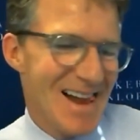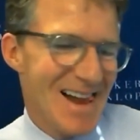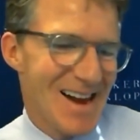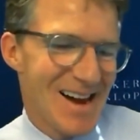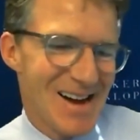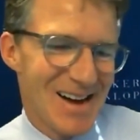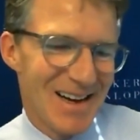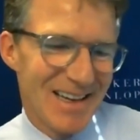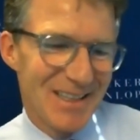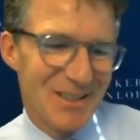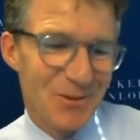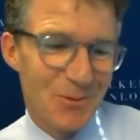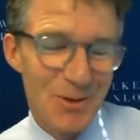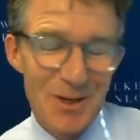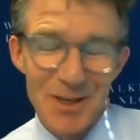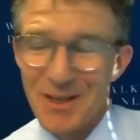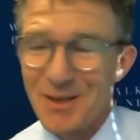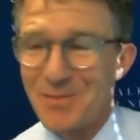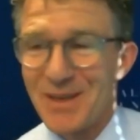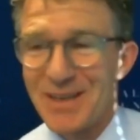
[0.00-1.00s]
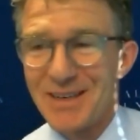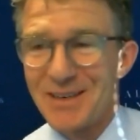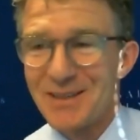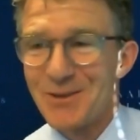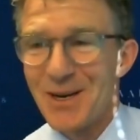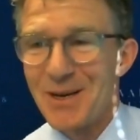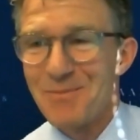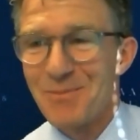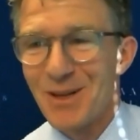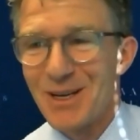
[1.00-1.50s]
Uh, it's really been a
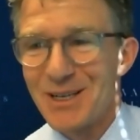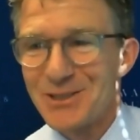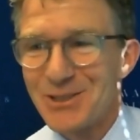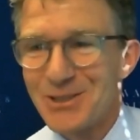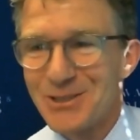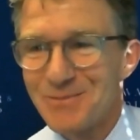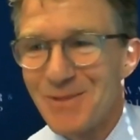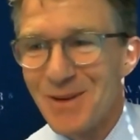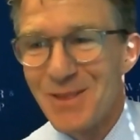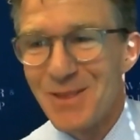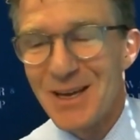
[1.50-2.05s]
great pleasure.